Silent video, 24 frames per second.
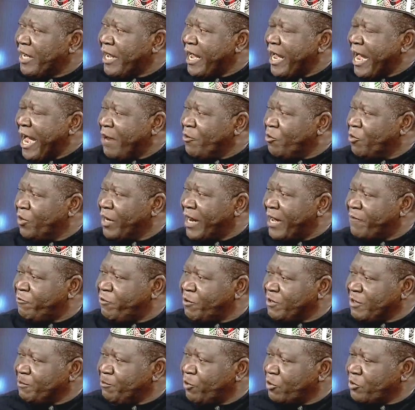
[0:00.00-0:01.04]
Angola from
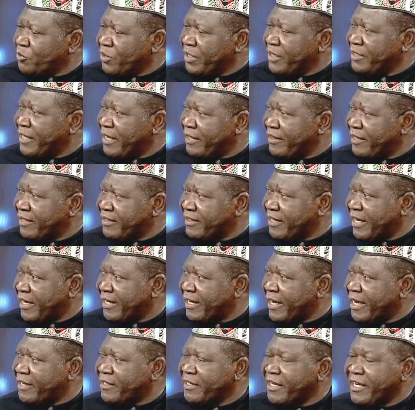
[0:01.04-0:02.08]
the Portuguese and things like
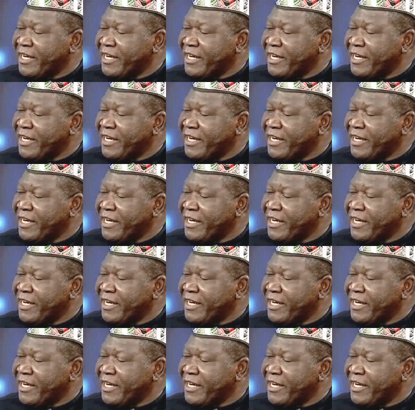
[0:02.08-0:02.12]
that.